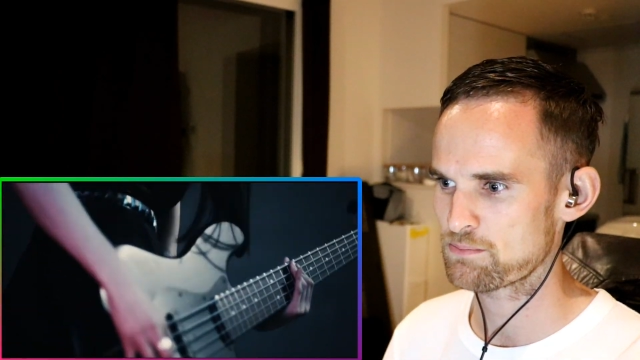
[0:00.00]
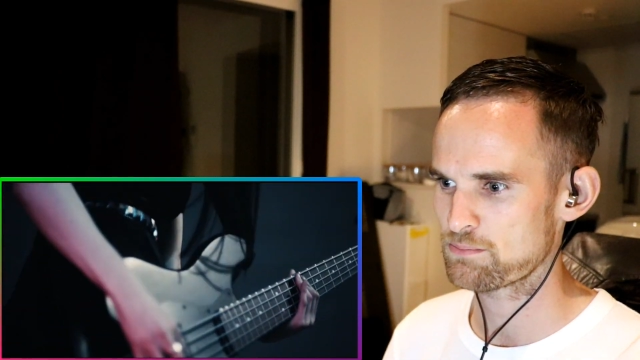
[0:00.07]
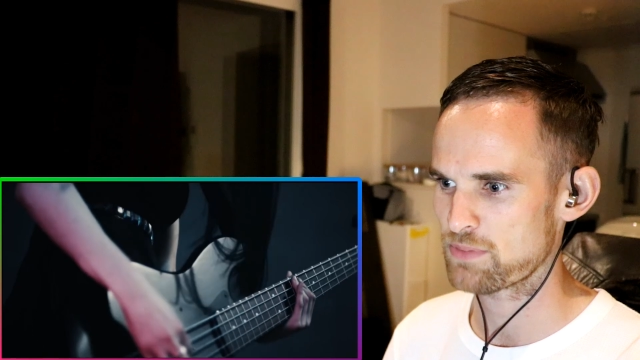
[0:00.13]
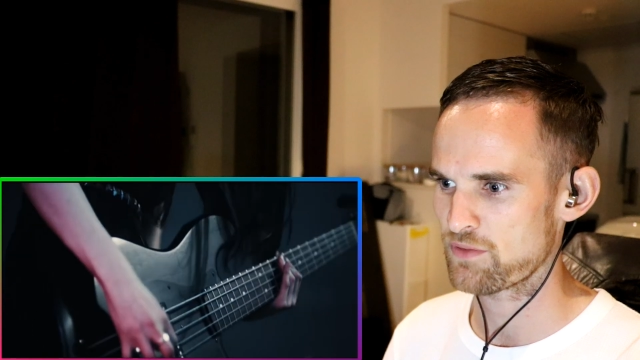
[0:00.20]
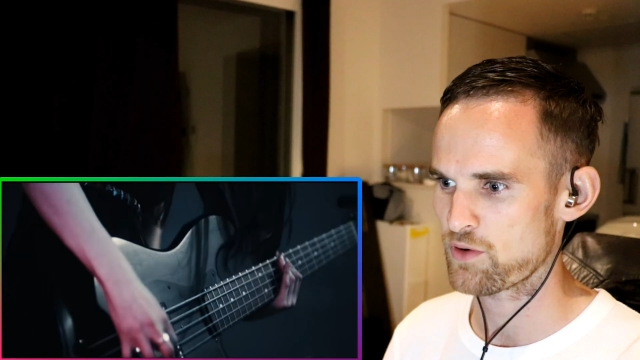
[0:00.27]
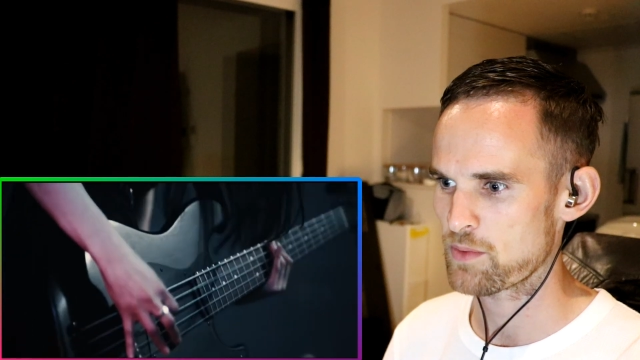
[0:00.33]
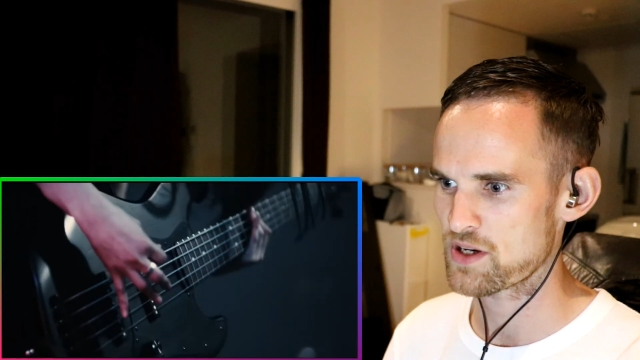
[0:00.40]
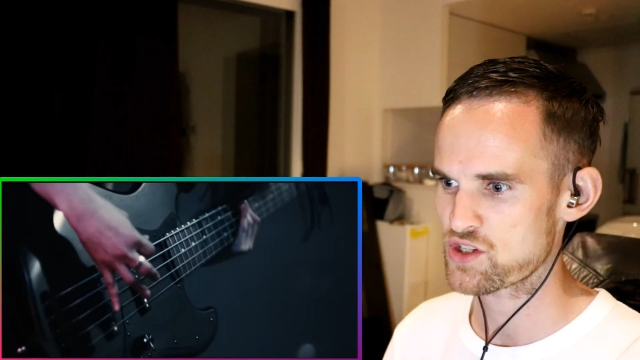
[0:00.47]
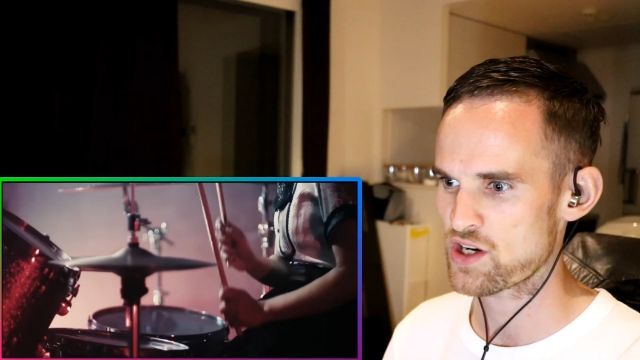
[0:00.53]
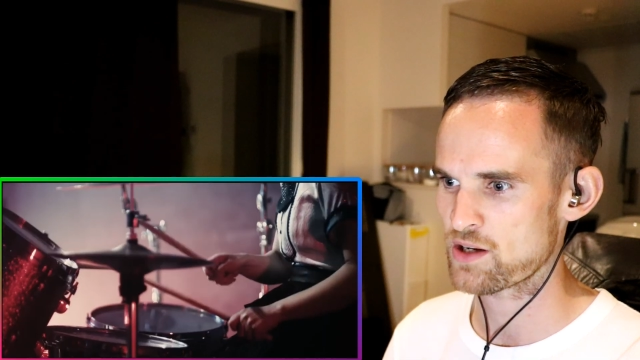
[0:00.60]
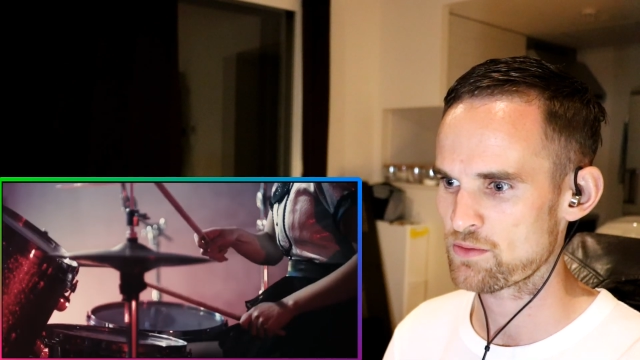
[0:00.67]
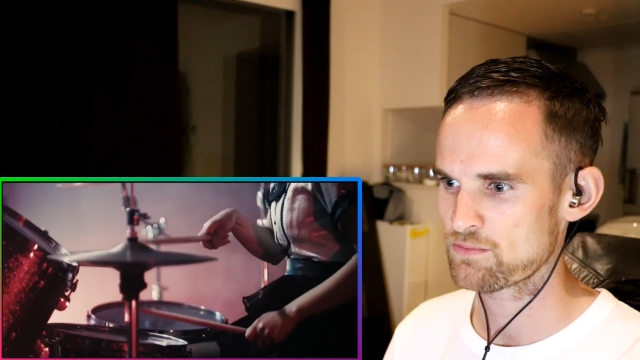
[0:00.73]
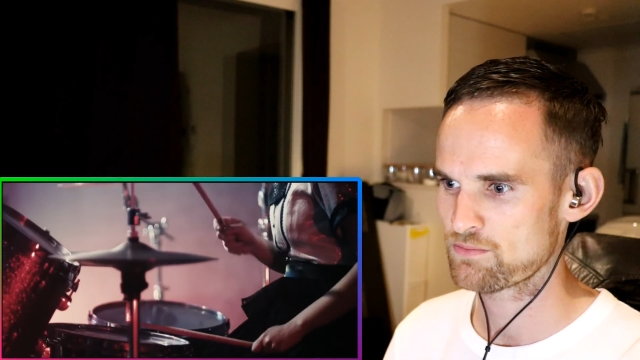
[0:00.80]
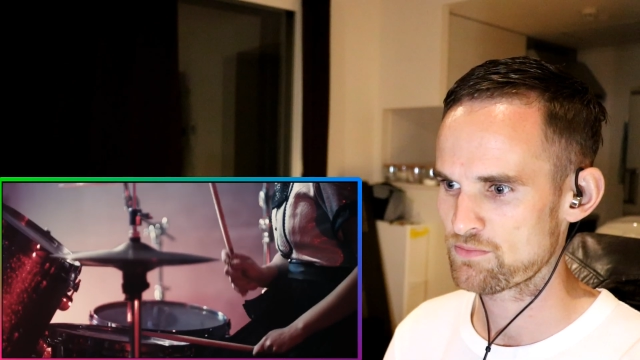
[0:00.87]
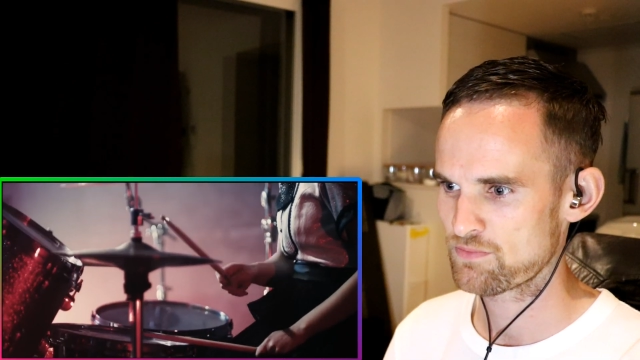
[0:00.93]
before my
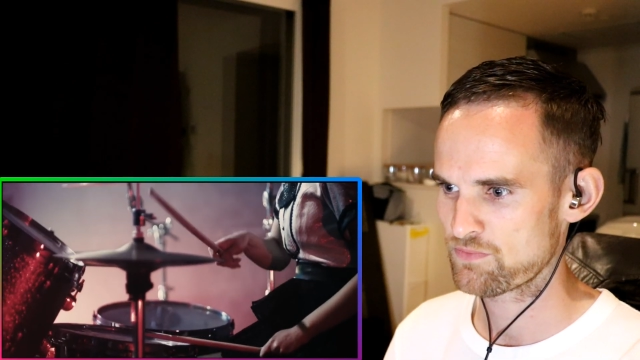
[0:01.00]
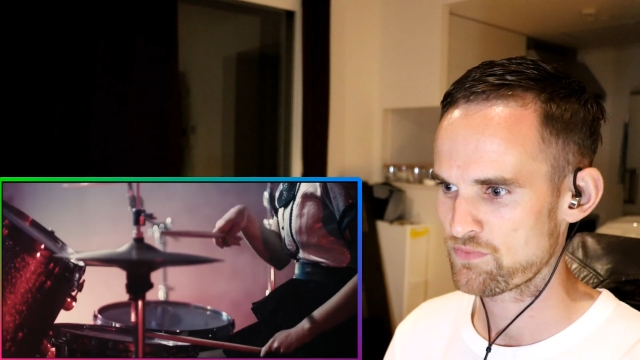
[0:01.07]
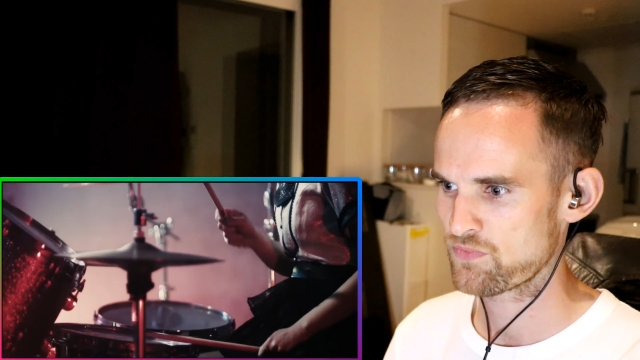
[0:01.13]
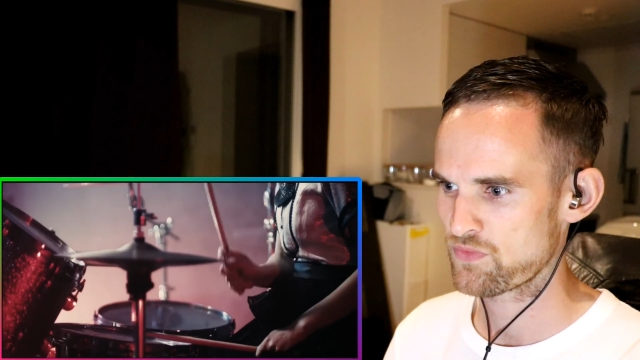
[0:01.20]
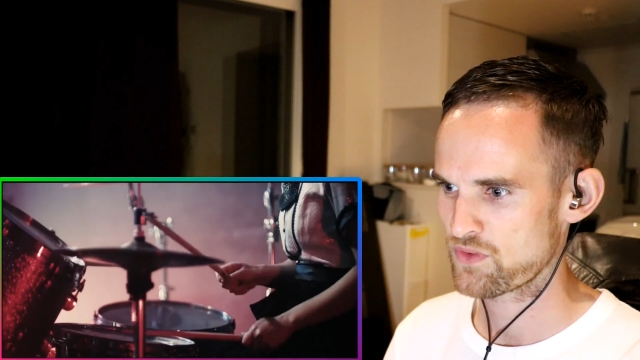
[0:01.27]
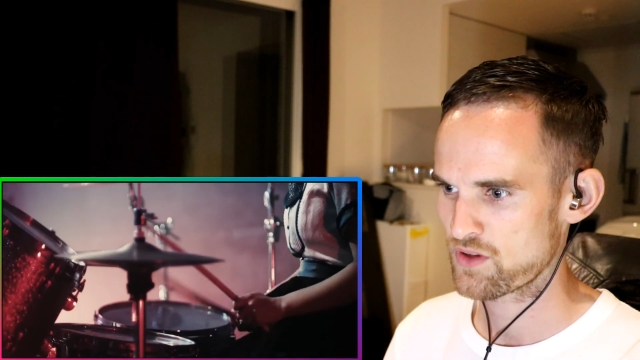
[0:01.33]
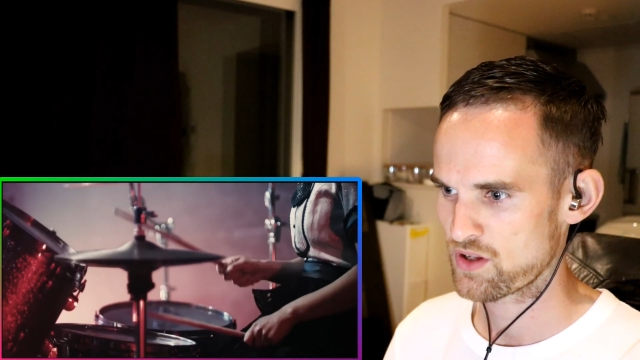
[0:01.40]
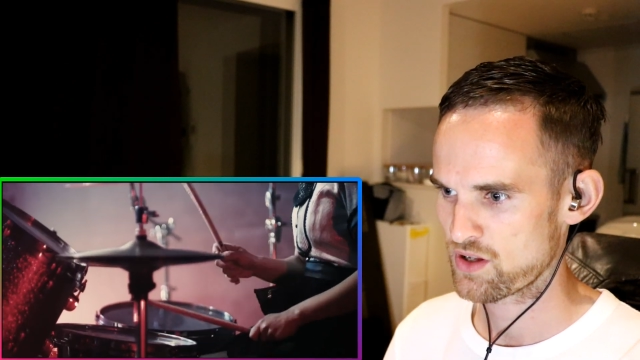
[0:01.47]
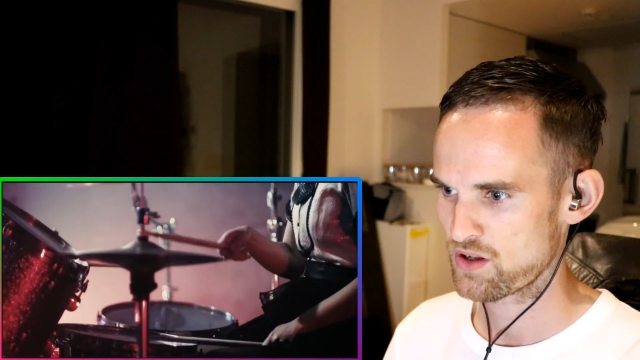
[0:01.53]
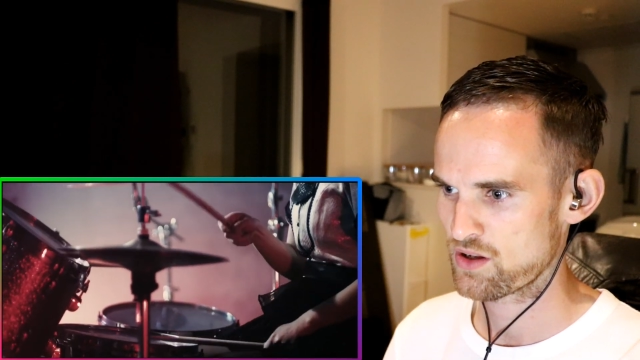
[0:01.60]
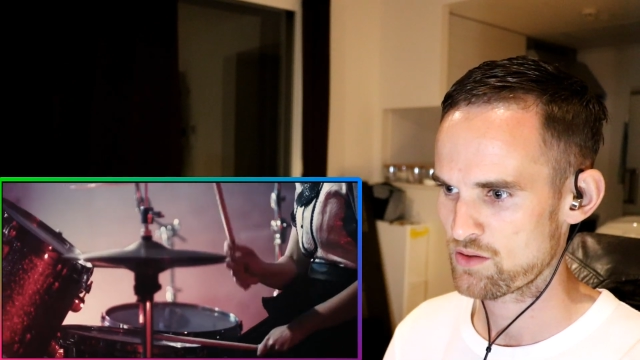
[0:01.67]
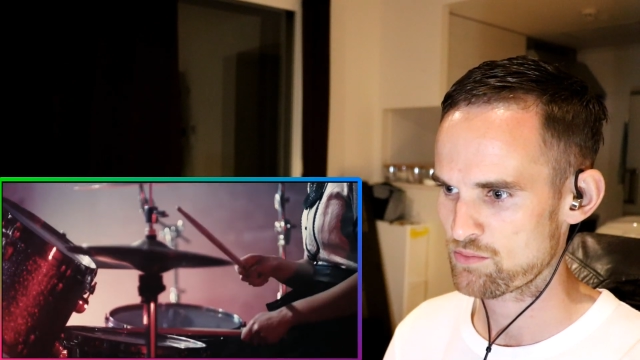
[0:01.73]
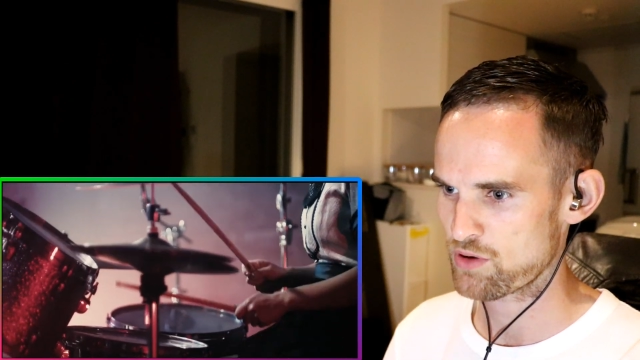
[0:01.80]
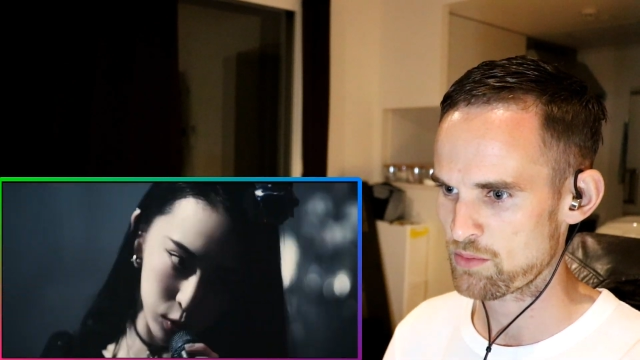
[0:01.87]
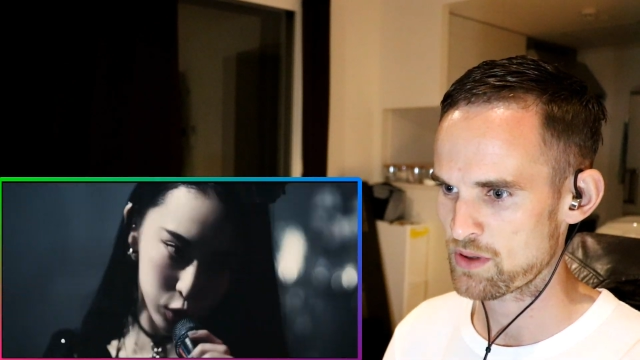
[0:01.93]
channel.
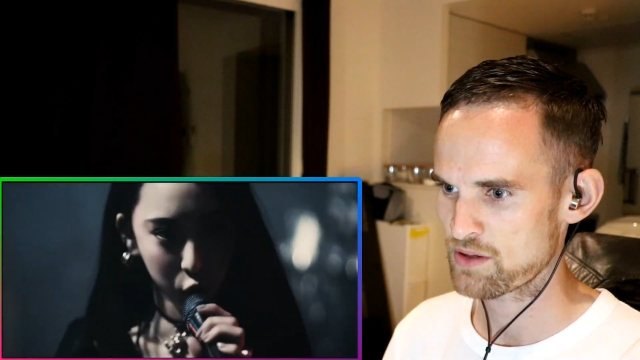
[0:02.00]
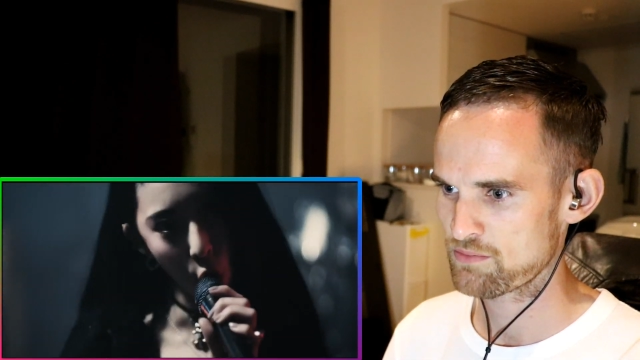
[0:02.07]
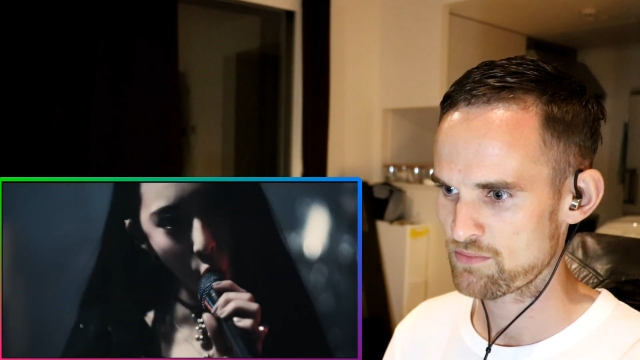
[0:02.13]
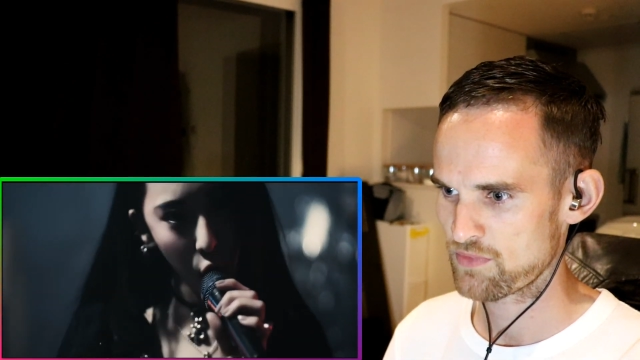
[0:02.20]
Probably.